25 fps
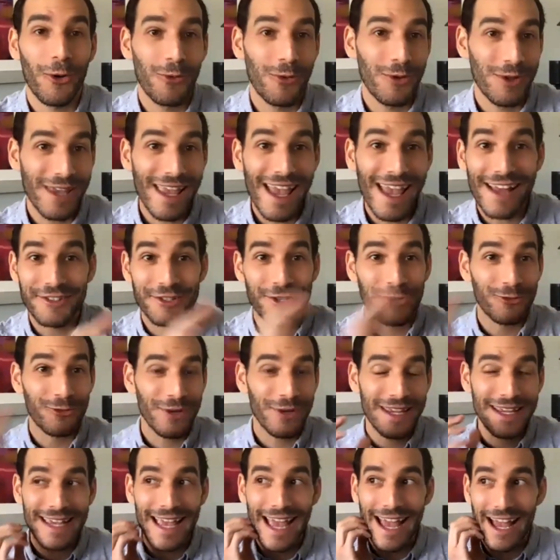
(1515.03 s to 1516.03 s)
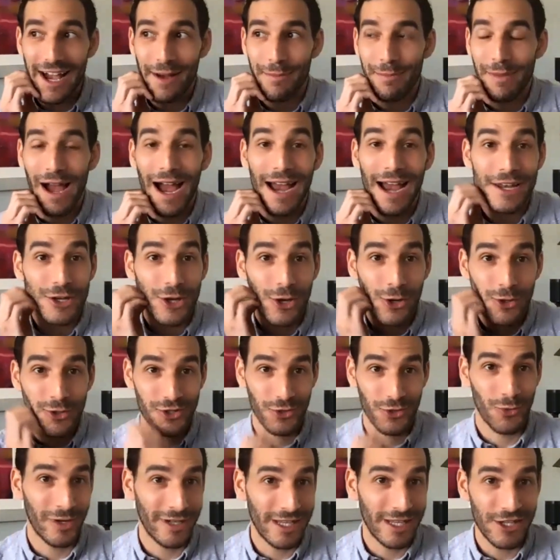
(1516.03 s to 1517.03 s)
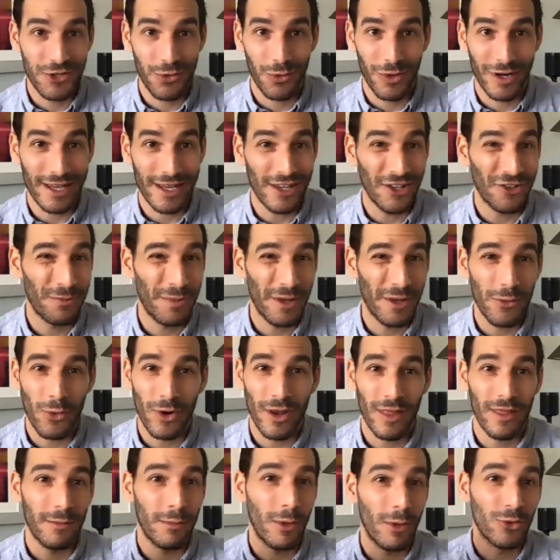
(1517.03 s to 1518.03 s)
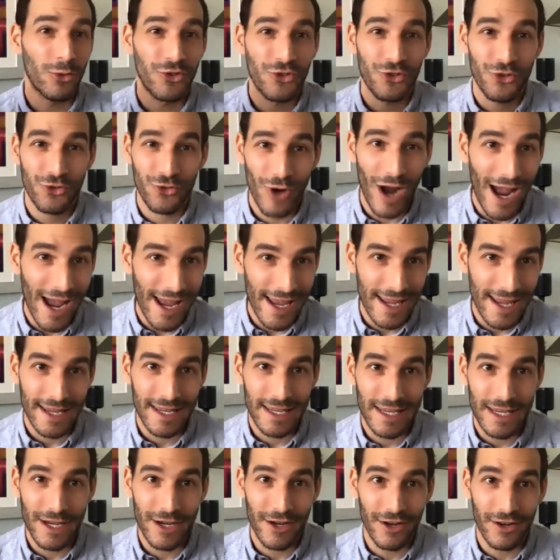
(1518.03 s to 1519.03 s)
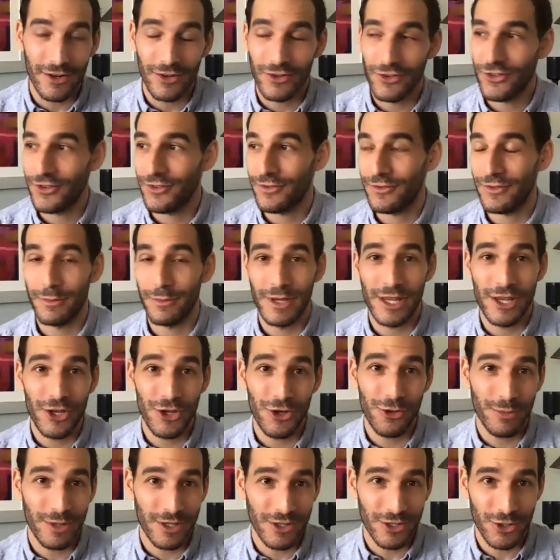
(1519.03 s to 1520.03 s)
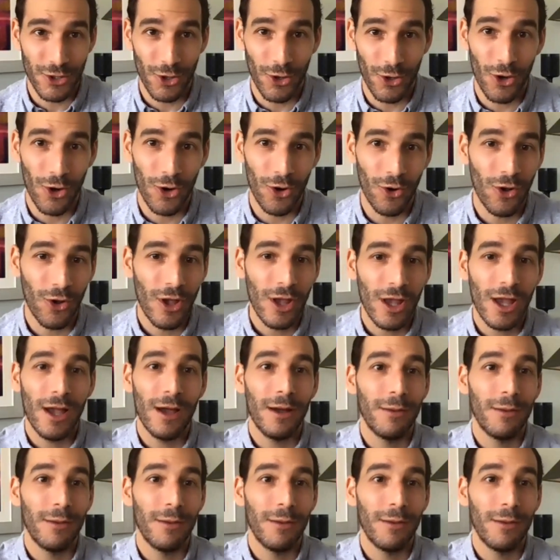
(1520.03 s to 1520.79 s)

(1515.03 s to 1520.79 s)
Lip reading: yeah, to recap, I know 2020 has been one of the most trying years from a human toll,